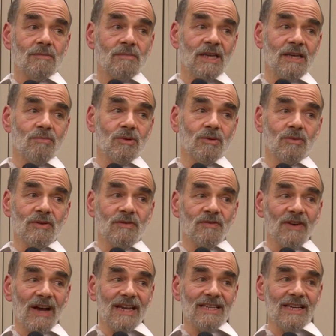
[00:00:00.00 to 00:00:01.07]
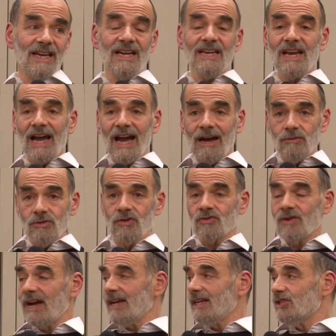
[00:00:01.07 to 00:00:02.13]
people would find it an
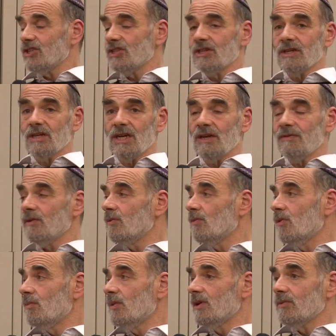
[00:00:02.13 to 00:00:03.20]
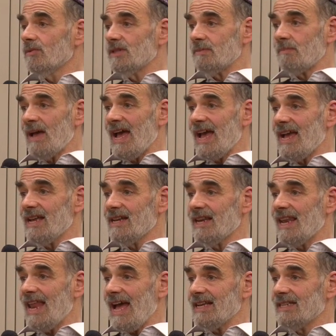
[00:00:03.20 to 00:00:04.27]
outrage if a woman was paid
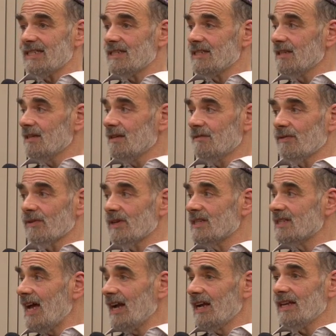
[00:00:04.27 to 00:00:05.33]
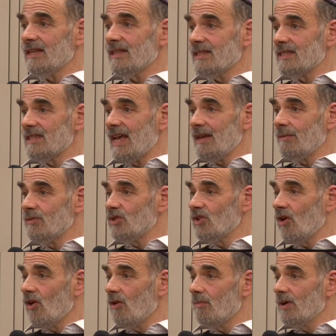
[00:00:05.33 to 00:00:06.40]
less for exactly the same
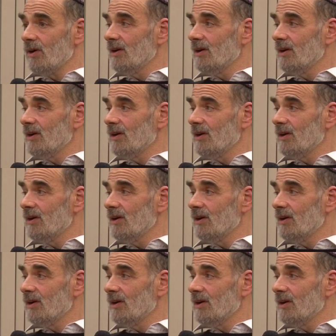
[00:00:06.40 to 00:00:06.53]
job,